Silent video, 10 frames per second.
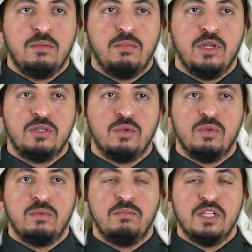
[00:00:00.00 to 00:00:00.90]

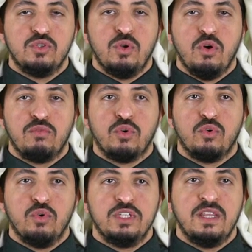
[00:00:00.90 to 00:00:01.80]
Milton Love
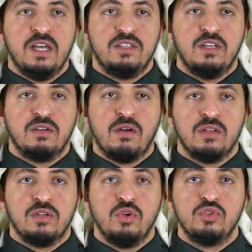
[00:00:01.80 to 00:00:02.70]
concluded that teeth
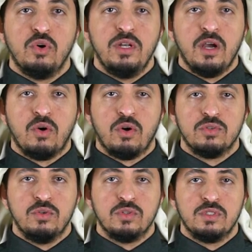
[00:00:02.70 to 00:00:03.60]
grinding not only occurred
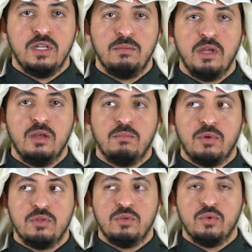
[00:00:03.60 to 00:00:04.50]
during sleep,
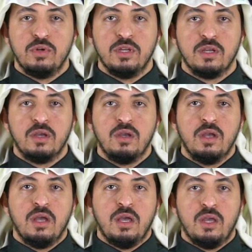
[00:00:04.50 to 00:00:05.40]
but during
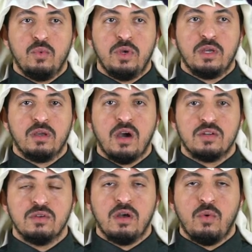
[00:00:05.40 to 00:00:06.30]
waking
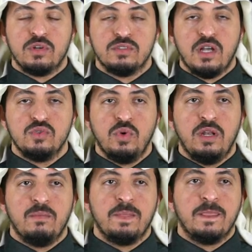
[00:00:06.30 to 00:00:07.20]
hours as well.
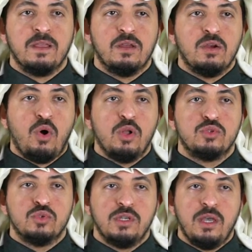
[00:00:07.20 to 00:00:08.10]

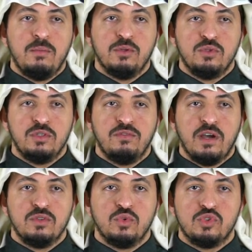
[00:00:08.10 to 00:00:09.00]
Also able to
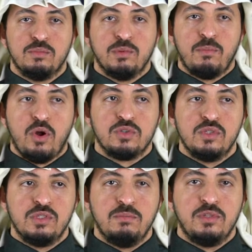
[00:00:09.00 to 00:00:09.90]
define two symptoms
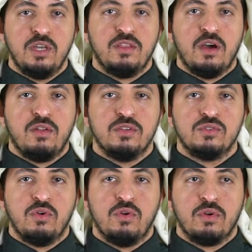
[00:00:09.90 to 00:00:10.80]
bruxism: teeth are the
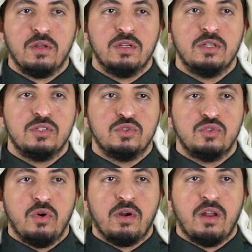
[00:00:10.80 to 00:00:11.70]
sore,
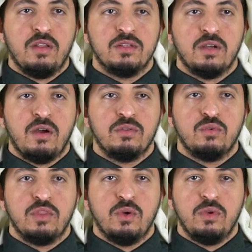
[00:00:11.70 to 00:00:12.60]
jaw are the tired
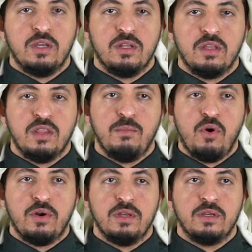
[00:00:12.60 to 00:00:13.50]
when they're waking in the
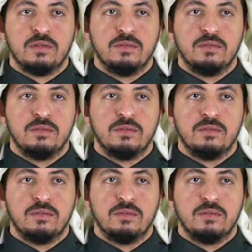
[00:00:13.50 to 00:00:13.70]
morning,